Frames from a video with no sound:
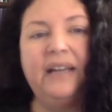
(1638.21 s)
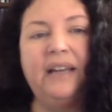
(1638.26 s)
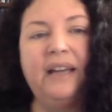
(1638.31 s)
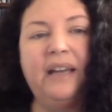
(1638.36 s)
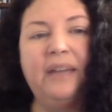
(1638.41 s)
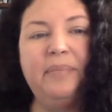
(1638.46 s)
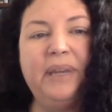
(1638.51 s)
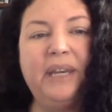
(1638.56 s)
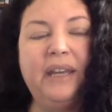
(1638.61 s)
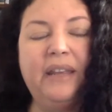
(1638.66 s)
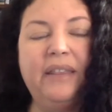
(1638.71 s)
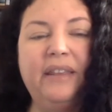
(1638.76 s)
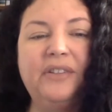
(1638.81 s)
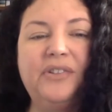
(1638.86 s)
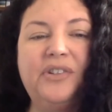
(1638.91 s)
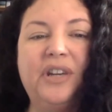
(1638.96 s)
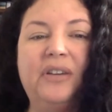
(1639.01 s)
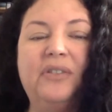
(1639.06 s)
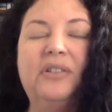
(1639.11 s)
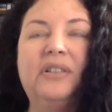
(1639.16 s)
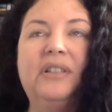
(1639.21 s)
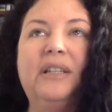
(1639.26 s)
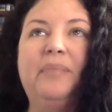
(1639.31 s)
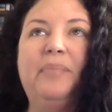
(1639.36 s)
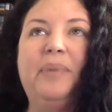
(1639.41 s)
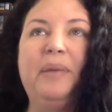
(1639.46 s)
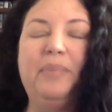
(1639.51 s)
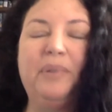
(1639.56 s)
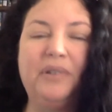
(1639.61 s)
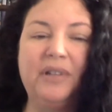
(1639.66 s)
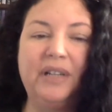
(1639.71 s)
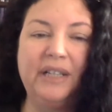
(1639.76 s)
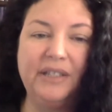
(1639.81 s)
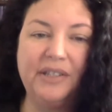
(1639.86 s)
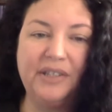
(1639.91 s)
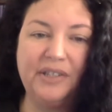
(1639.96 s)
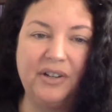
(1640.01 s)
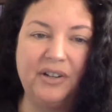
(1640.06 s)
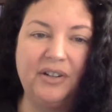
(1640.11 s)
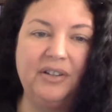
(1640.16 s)
I think generally people are
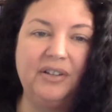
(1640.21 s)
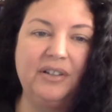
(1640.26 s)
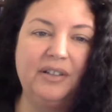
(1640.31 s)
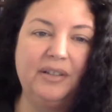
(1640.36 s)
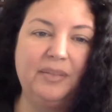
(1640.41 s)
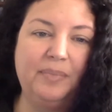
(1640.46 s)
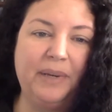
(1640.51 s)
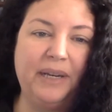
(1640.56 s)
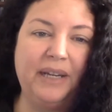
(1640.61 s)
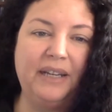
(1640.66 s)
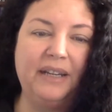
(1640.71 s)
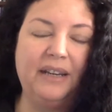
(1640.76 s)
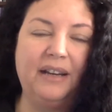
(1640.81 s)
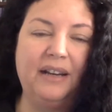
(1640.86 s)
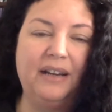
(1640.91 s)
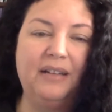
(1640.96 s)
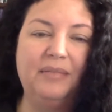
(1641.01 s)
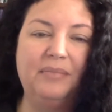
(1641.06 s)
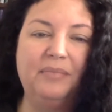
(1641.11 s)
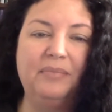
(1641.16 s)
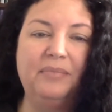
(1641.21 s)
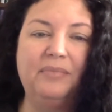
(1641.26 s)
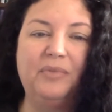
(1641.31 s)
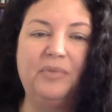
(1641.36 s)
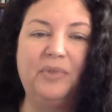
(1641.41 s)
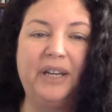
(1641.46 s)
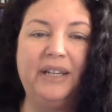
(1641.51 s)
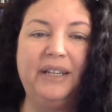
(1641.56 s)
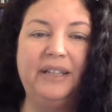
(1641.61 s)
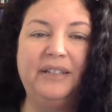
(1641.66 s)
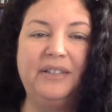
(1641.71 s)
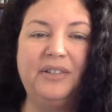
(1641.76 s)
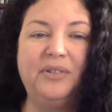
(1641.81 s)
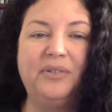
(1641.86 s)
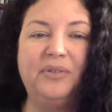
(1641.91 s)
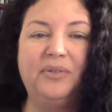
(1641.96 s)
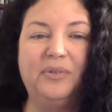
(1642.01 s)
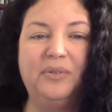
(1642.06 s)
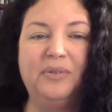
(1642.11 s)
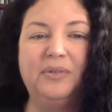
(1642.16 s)
concerned, but ready
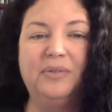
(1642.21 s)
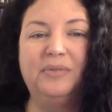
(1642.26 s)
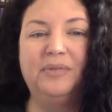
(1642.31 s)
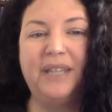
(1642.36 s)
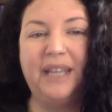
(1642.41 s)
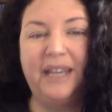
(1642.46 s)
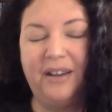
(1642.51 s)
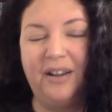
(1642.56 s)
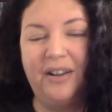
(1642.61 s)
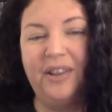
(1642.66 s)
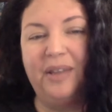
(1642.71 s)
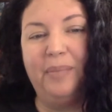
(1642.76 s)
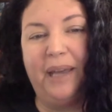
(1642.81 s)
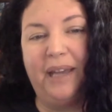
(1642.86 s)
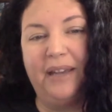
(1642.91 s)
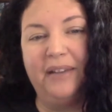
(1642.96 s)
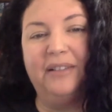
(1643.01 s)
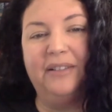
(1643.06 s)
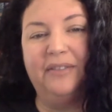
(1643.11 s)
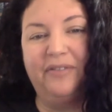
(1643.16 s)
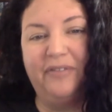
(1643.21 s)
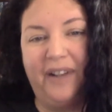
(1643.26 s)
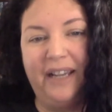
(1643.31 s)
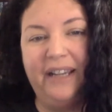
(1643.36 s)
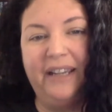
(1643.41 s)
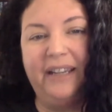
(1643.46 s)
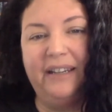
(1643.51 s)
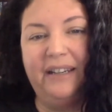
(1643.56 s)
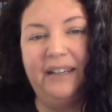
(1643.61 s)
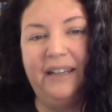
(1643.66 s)
to take on the battle and fight.